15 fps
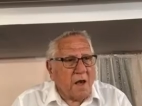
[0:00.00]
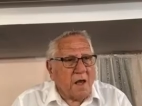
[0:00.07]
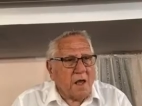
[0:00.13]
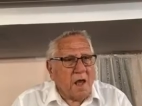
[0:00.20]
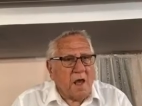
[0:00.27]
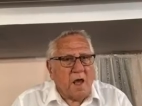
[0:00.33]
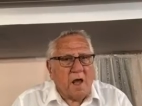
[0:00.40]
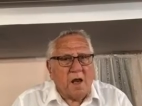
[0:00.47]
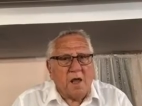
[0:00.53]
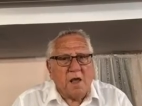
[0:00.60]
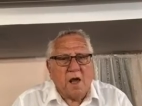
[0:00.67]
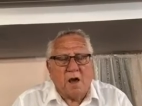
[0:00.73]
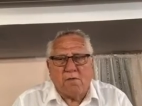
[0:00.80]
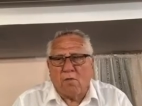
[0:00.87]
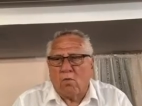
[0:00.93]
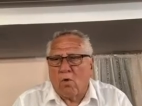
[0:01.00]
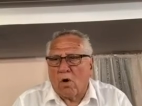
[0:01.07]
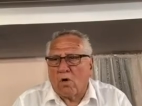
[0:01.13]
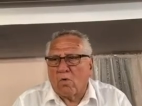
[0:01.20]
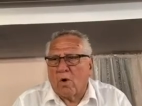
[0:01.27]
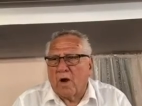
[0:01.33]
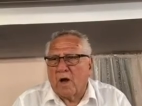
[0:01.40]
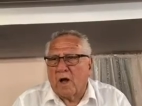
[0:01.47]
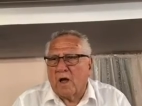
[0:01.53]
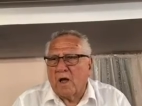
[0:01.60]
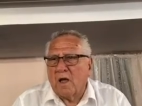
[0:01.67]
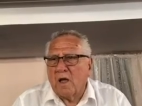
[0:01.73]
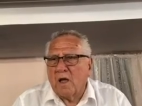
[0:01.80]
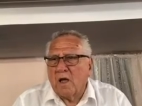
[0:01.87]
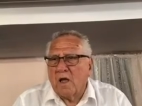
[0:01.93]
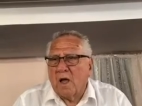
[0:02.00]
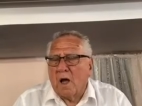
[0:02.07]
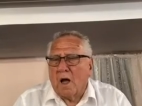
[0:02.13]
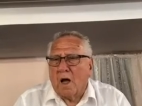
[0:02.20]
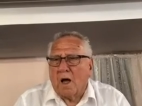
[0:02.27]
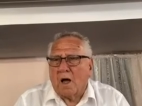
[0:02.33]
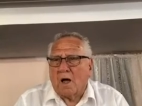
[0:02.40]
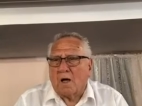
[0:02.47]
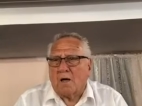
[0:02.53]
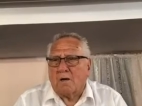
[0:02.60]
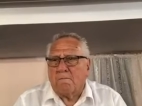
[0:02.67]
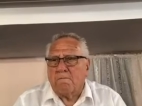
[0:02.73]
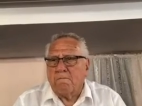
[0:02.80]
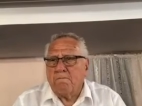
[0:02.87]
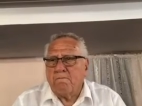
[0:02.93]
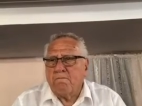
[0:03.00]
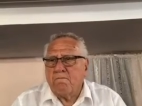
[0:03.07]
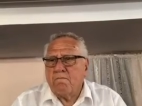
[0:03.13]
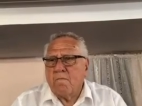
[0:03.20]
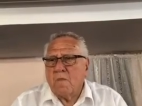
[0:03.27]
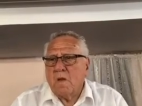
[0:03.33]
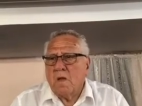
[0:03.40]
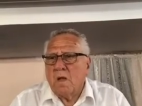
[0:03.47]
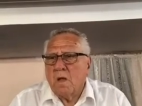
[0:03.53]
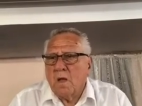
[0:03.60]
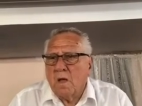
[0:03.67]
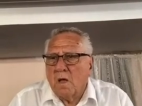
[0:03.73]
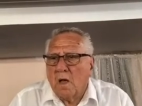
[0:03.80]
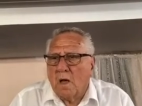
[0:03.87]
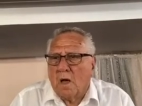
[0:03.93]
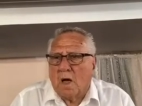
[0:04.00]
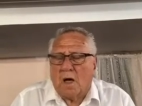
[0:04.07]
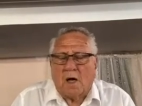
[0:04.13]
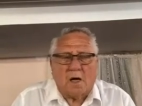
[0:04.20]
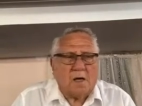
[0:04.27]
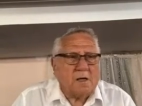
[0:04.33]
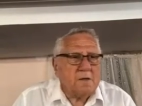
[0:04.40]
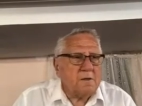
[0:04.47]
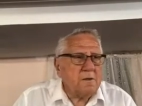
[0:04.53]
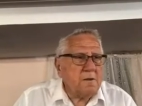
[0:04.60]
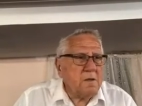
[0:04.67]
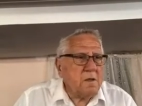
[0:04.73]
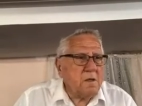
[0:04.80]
any, any you ever work with a, um, uh,